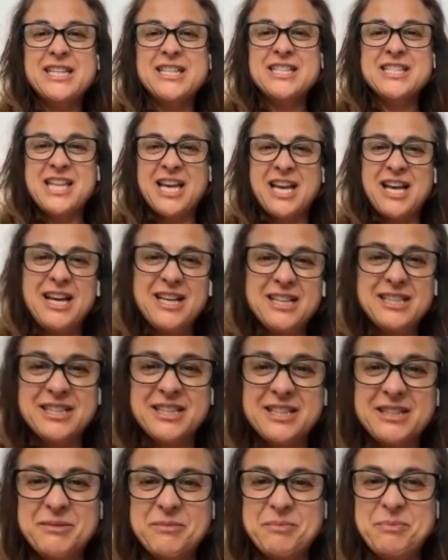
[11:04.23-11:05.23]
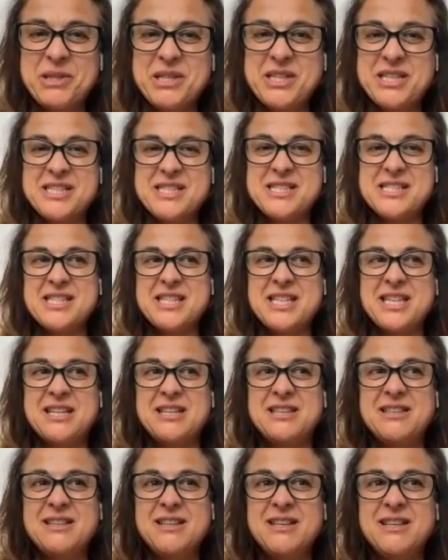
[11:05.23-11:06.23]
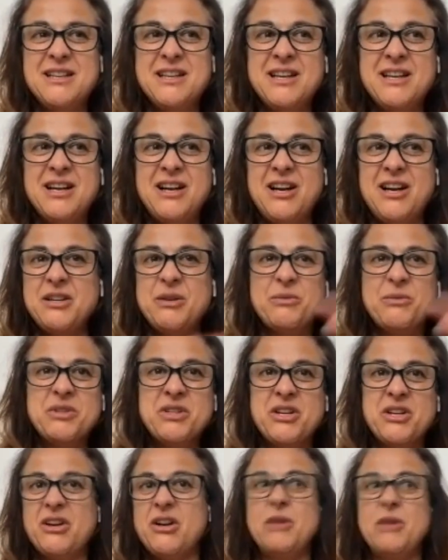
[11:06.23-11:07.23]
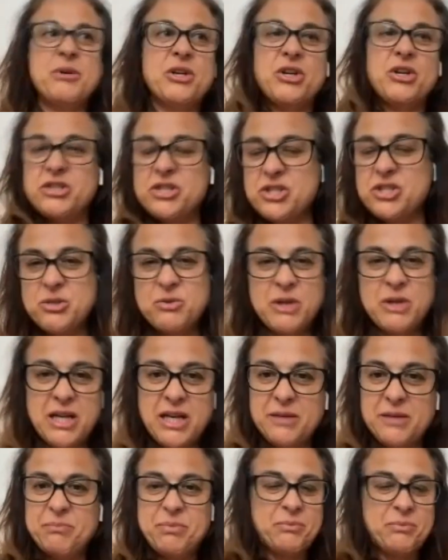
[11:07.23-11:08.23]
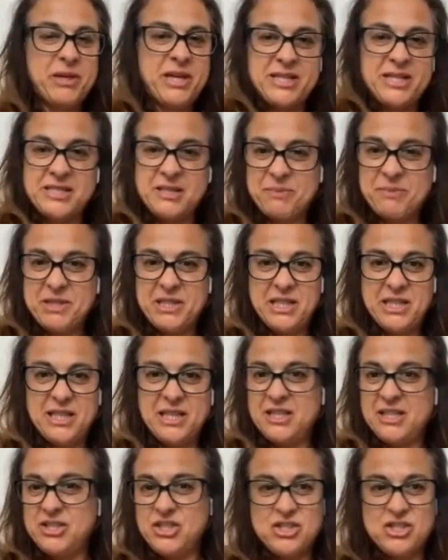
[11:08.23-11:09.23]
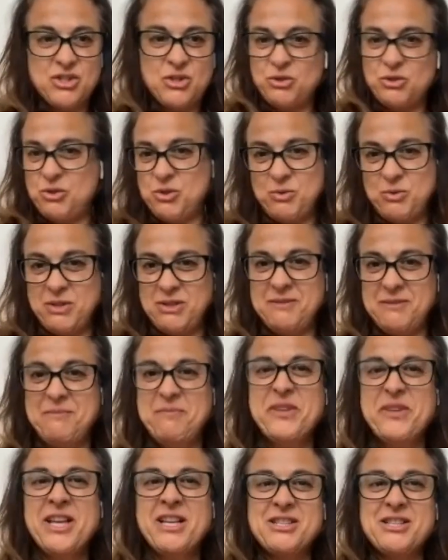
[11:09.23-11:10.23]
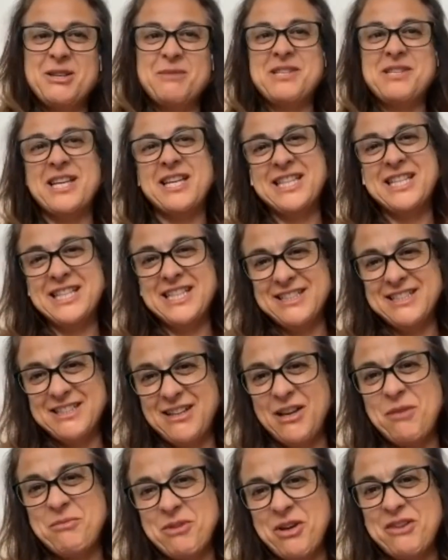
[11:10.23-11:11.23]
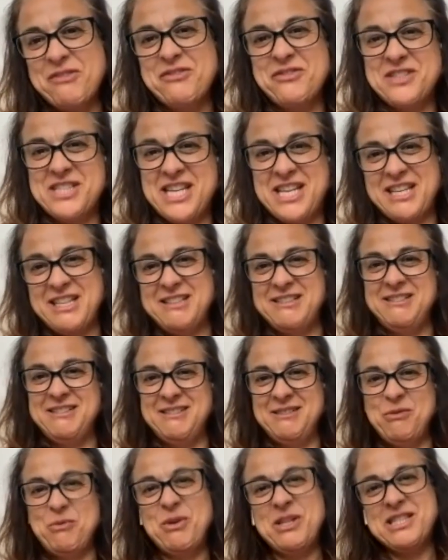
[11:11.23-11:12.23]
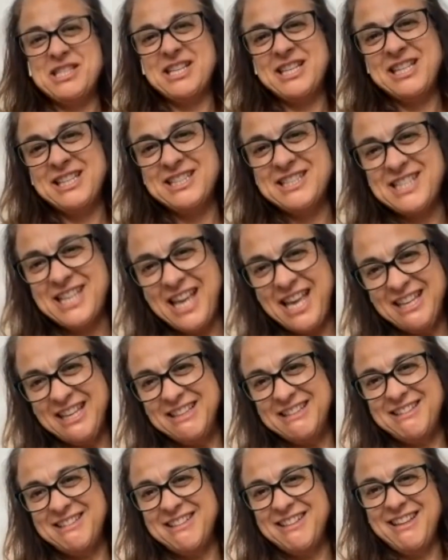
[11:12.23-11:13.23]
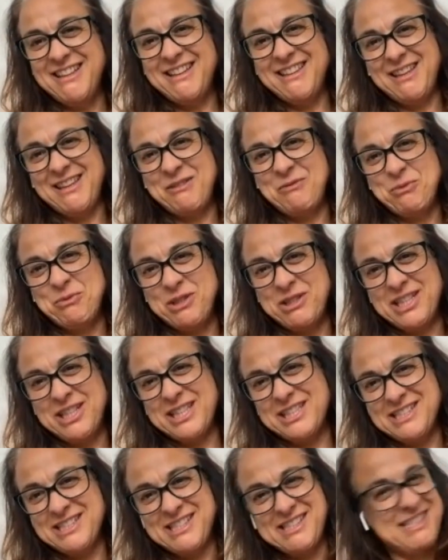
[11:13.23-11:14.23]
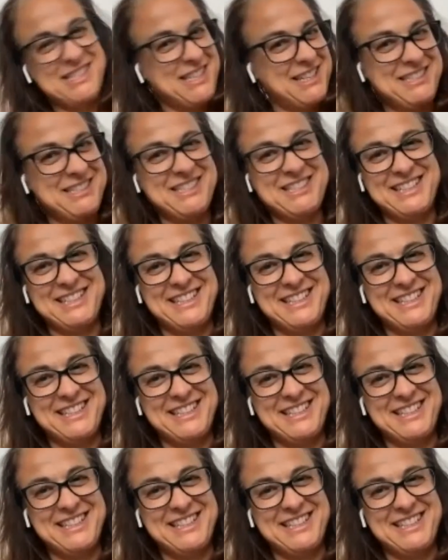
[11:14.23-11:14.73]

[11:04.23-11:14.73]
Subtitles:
target because then I don't want to go, oh my God, it's too hard, put my hands up in the air and just not do it. So I'm saying I'm going for 10. Once I hit 10, then we can discuss it